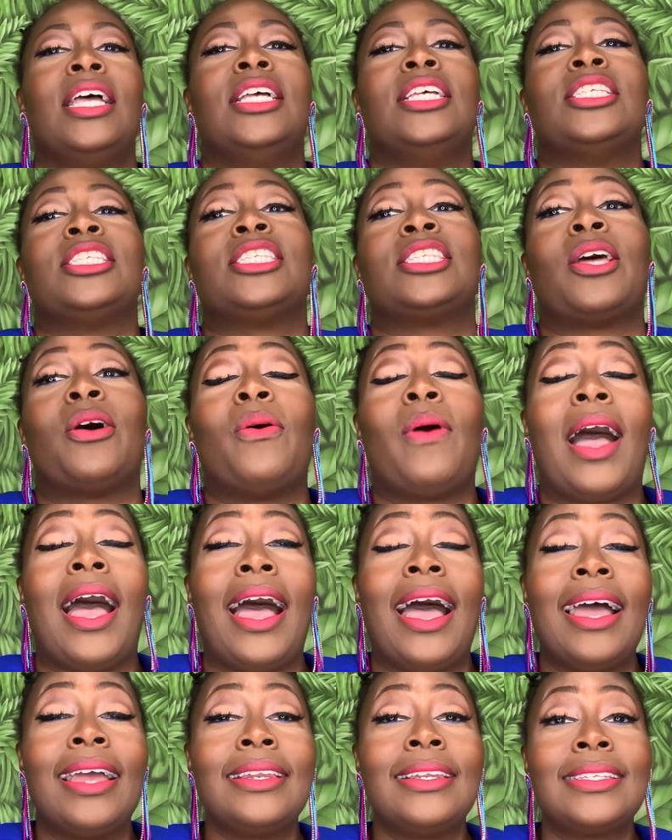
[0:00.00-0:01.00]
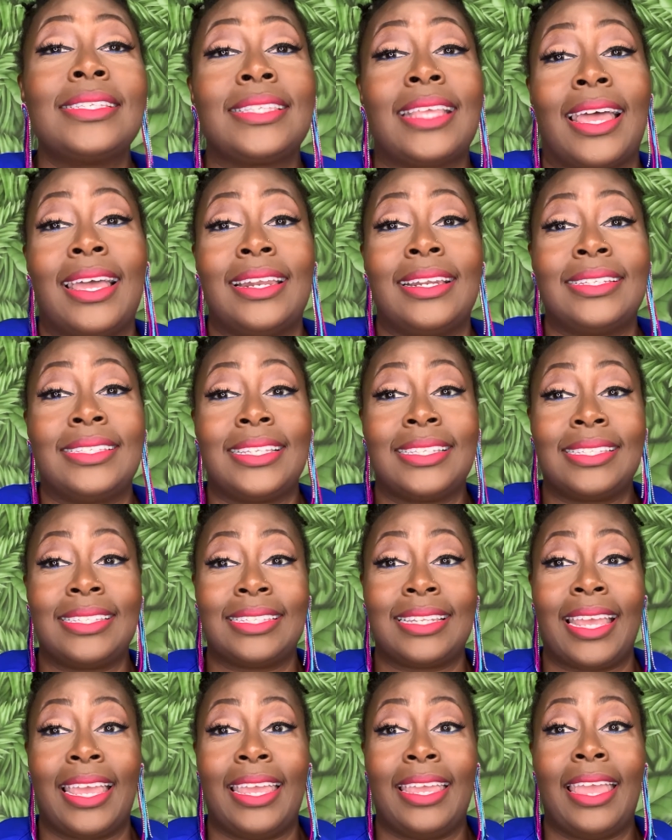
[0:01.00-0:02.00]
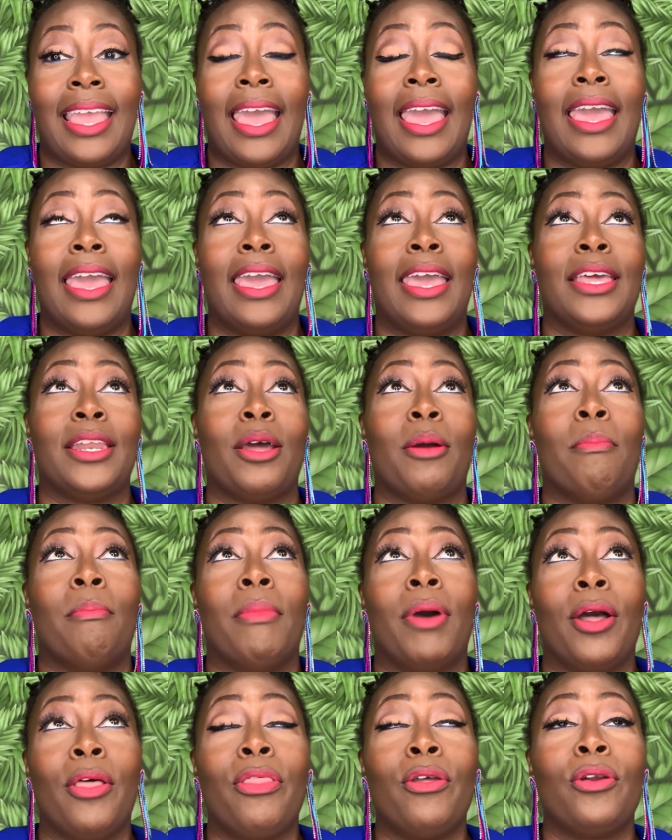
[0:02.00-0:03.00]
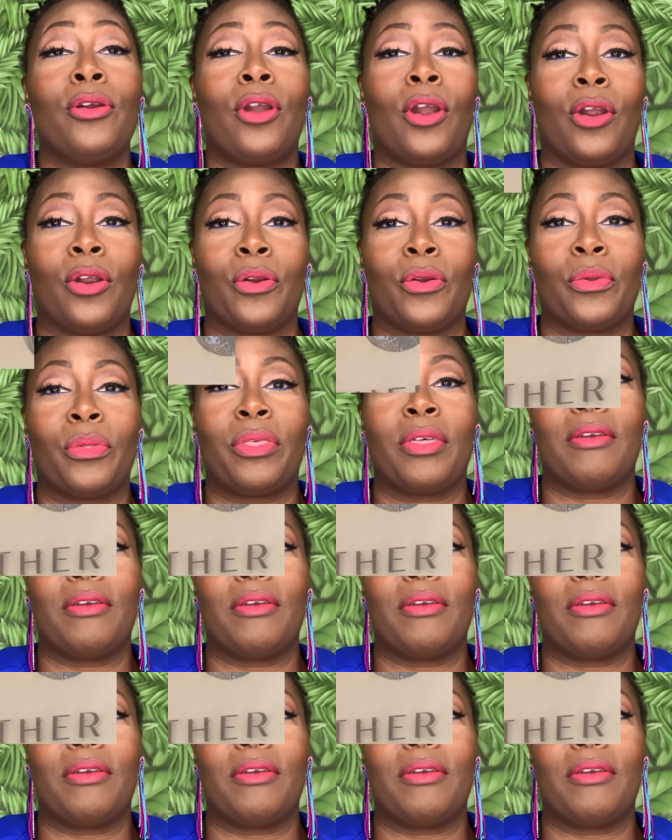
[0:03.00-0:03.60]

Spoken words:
So I decided to stay at Mother Earth